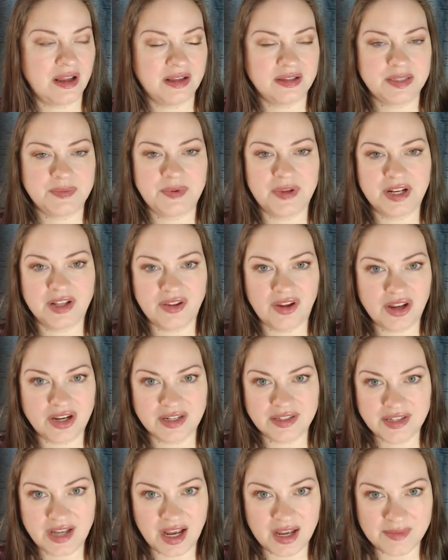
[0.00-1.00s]
I spent a lot
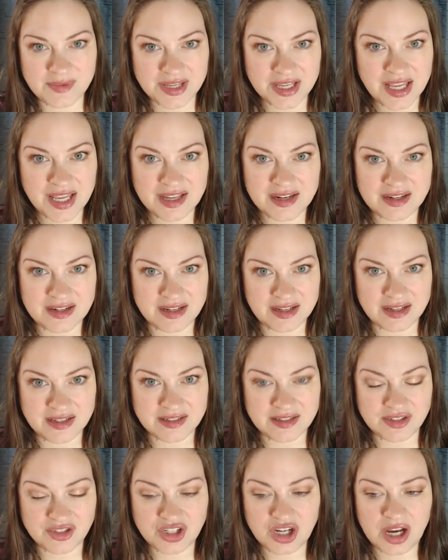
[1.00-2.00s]
of time in Canada
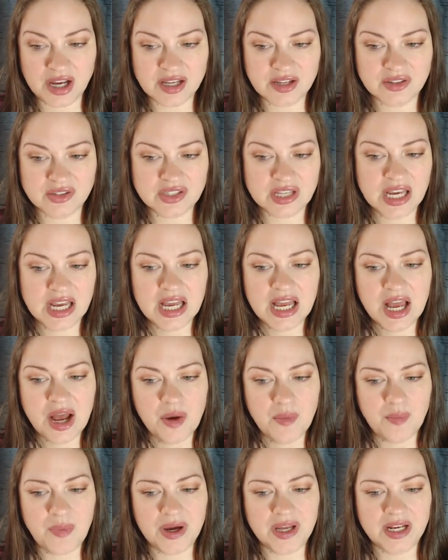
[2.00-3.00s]
as a child,
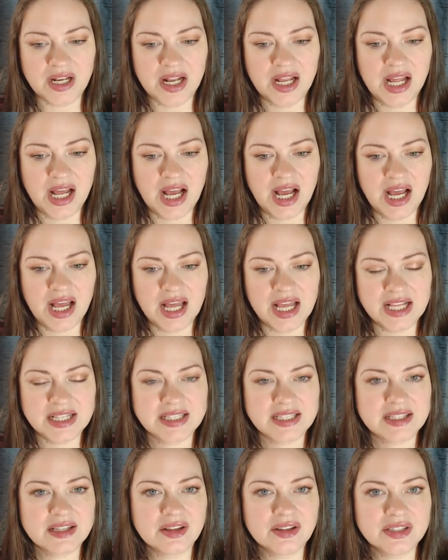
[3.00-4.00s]
but
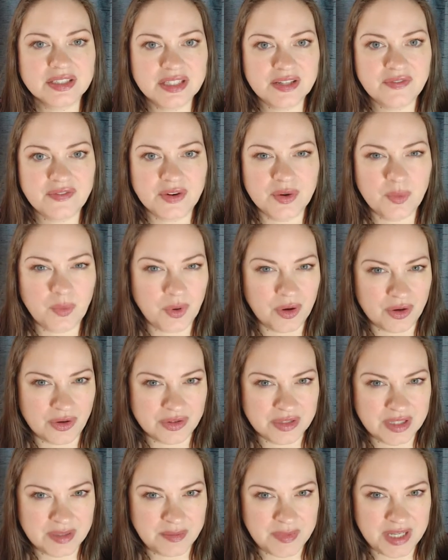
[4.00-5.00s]
it's still a different
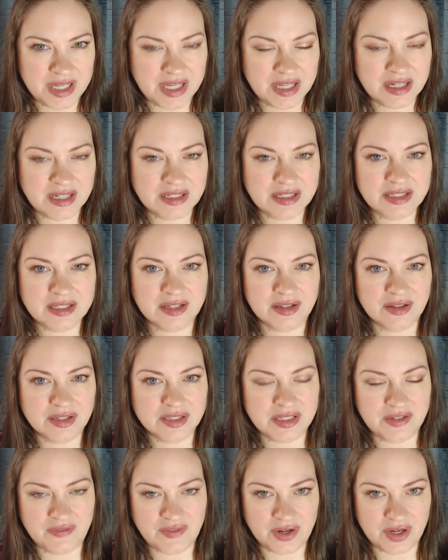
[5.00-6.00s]
world to me and it's still
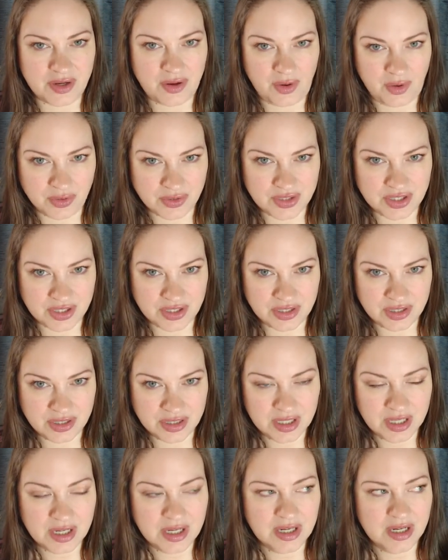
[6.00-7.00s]
a different culture.
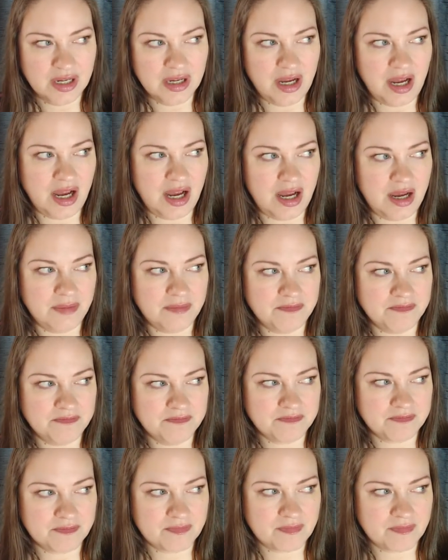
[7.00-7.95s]
Um,